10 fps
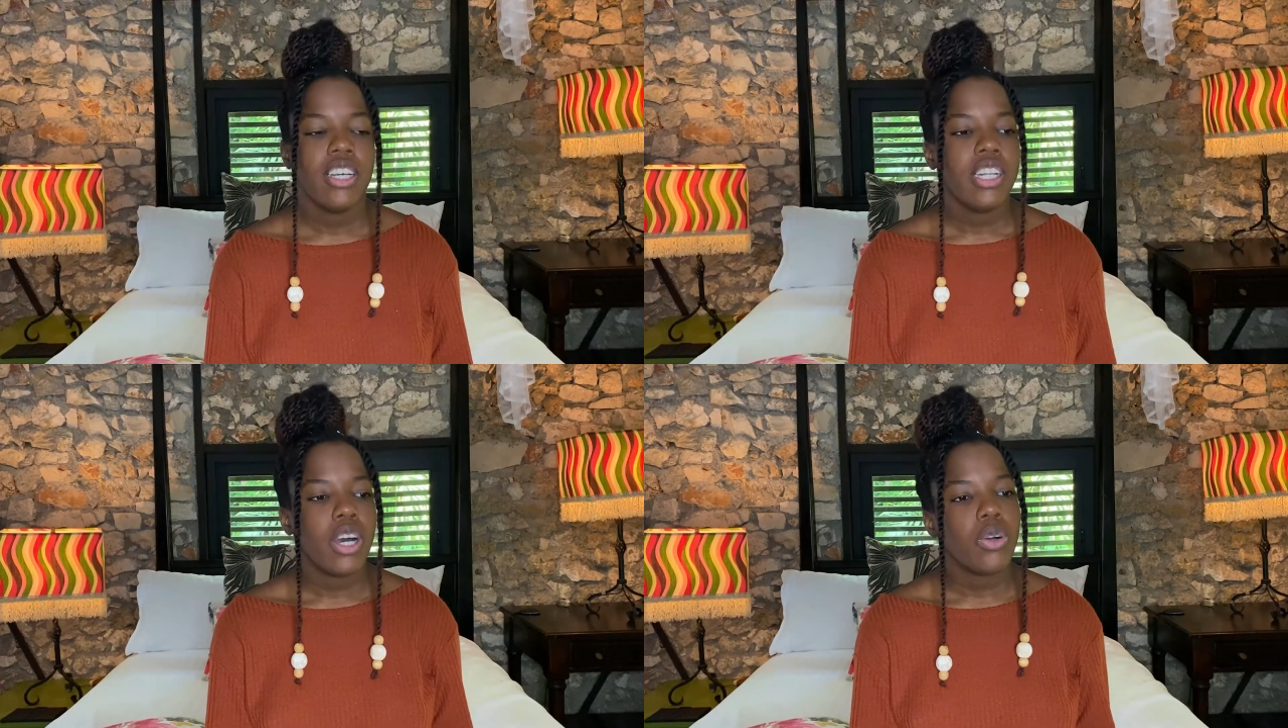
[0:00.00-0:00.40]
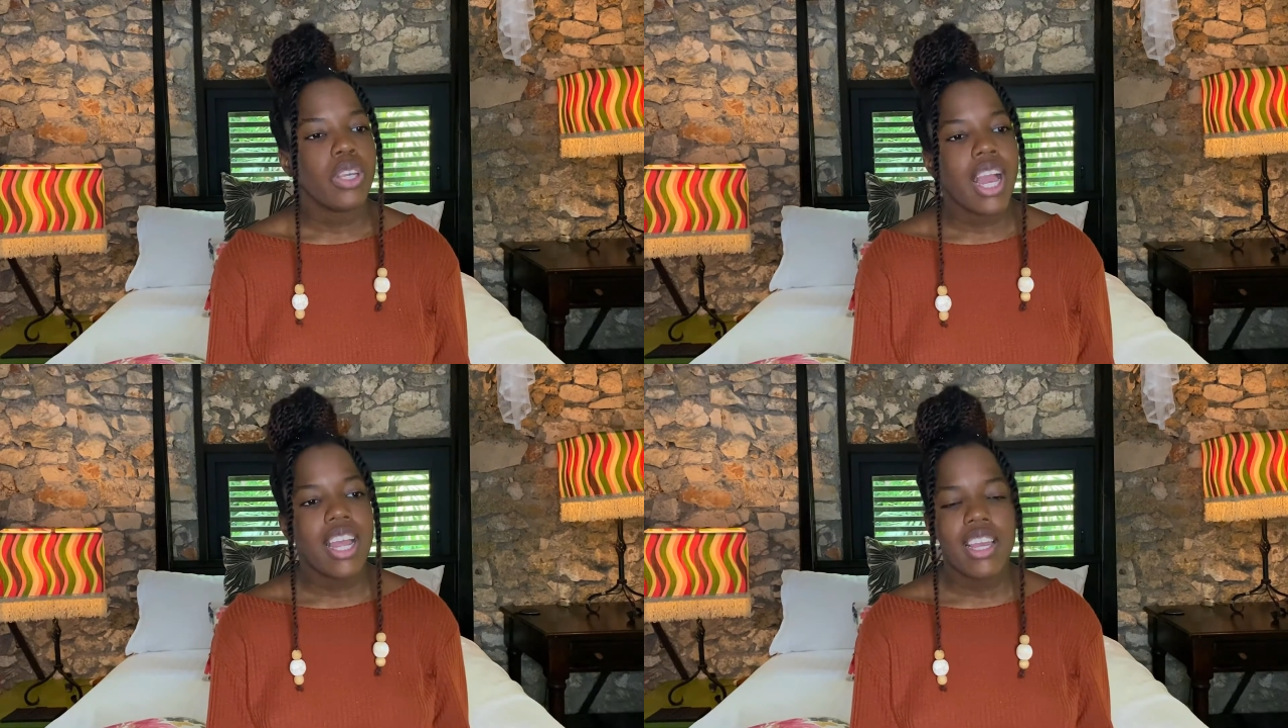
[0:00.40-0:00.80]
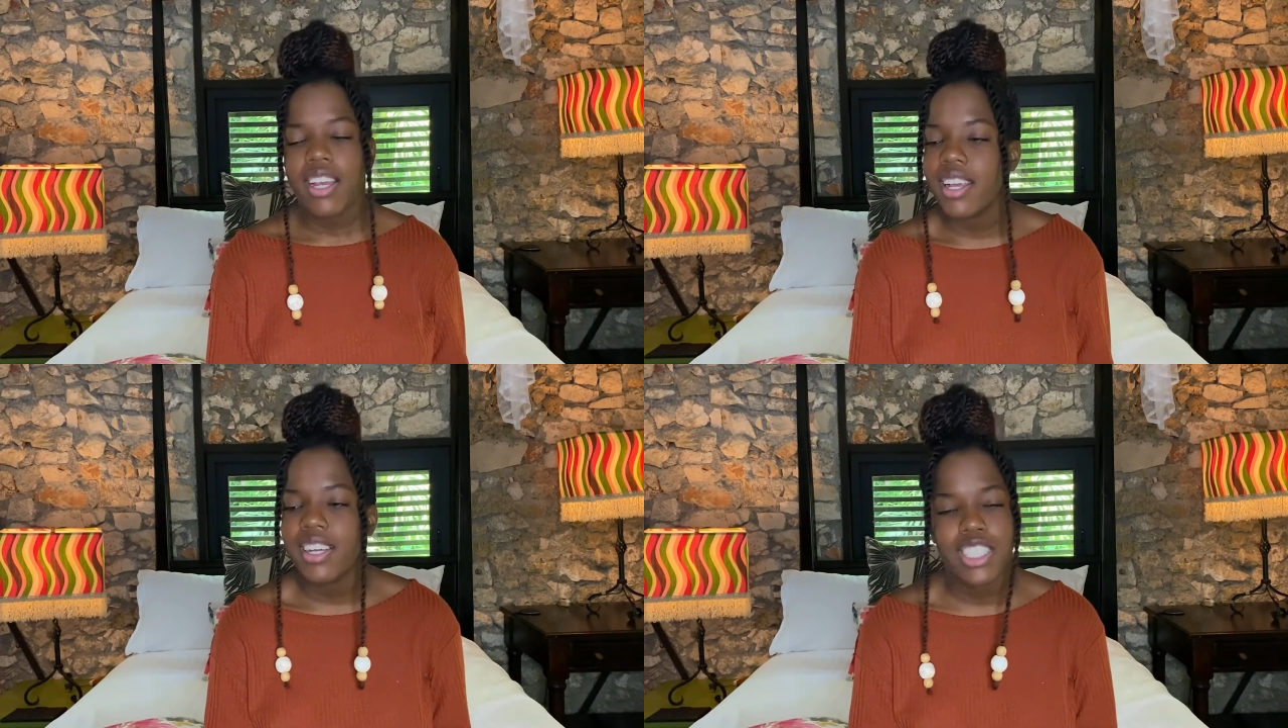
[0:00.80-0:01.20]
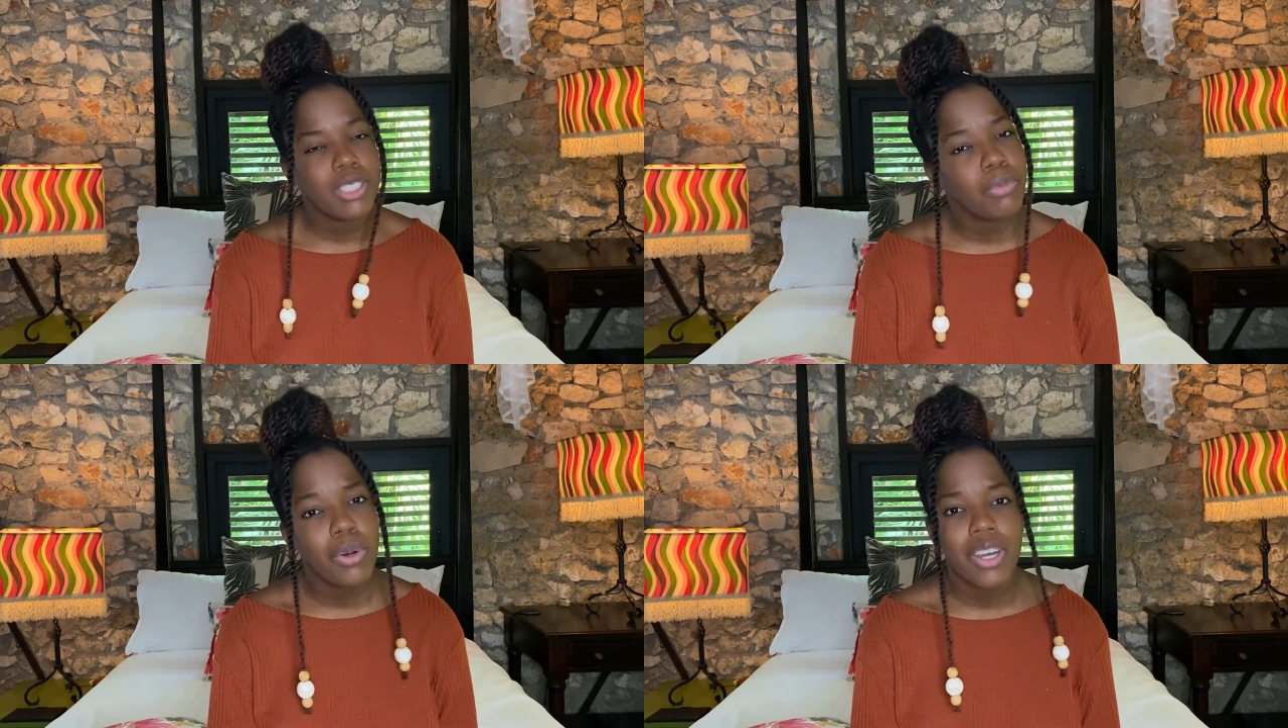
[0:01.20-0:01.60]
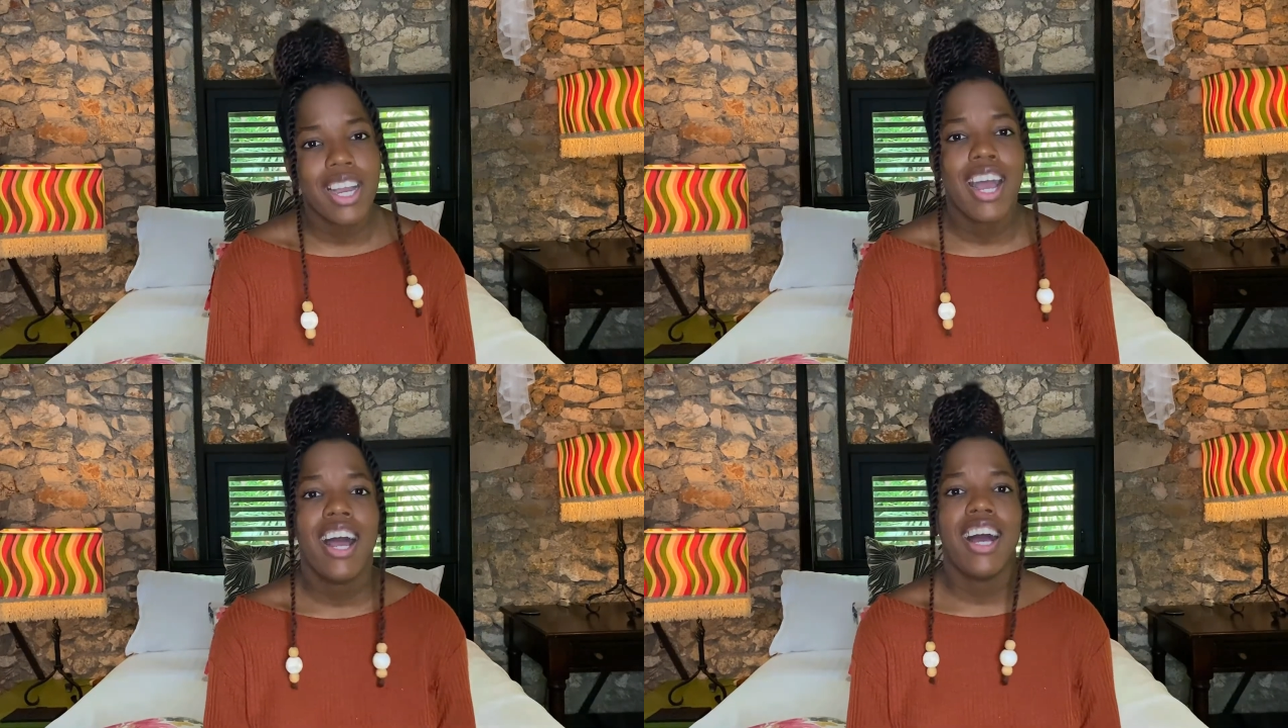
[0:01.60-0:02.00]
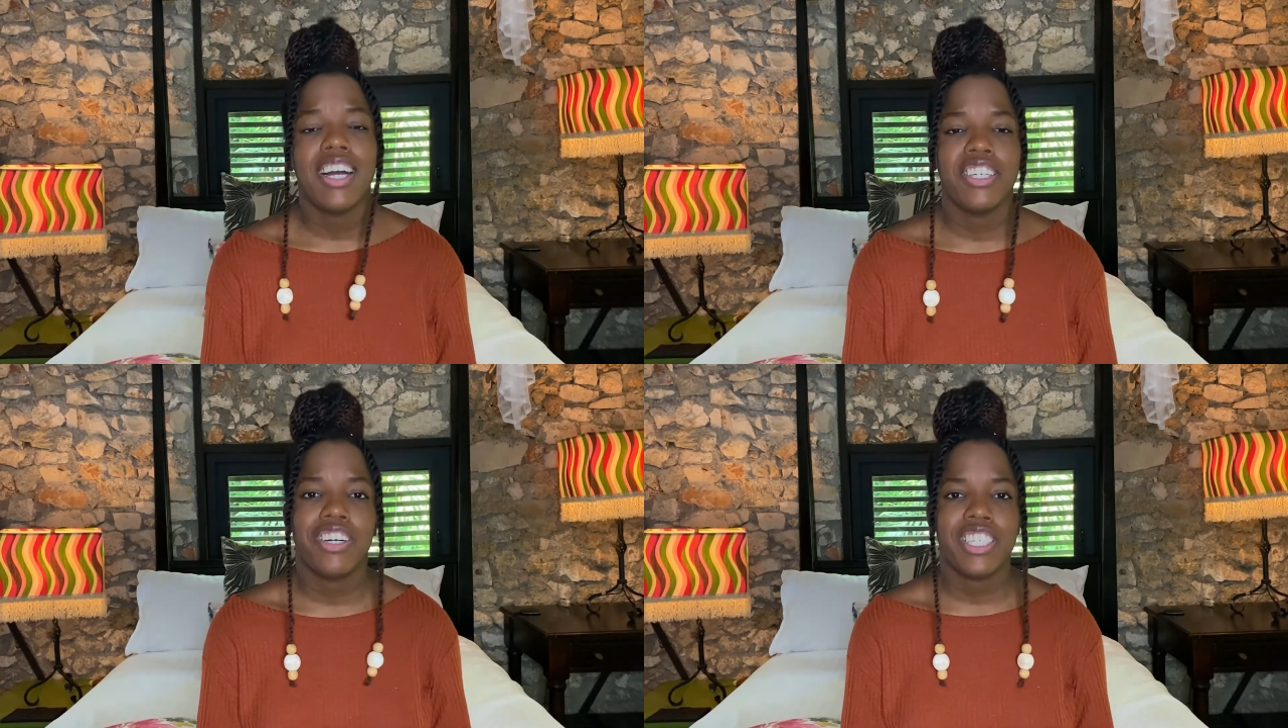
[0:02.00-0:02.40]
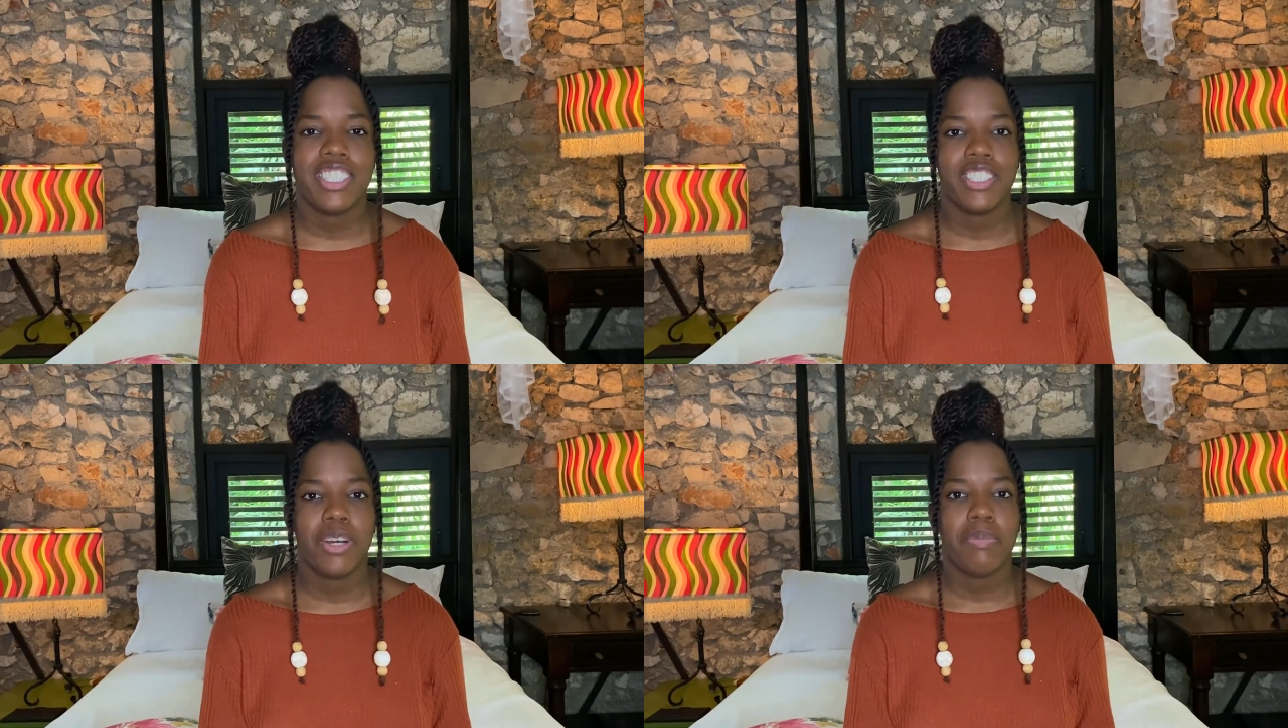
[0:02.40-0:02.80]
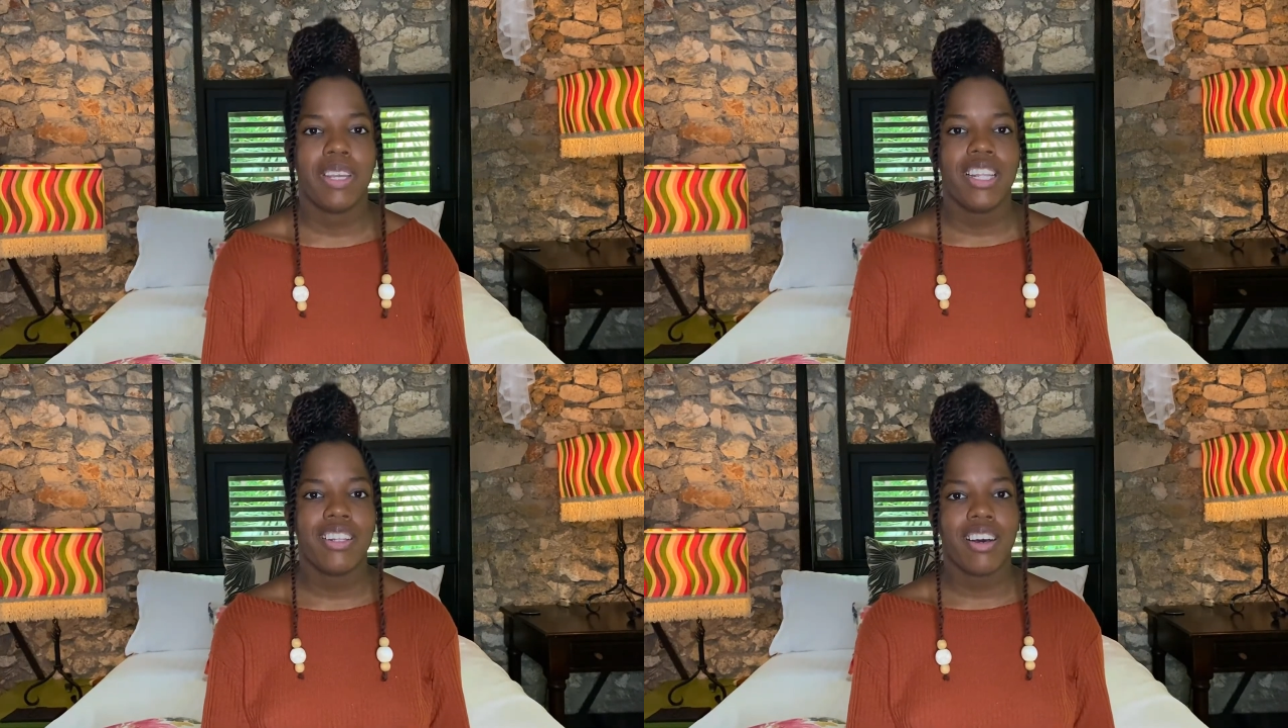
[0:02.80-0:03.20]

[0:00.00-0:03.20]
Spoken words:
Now, I spoke ad nauseum in the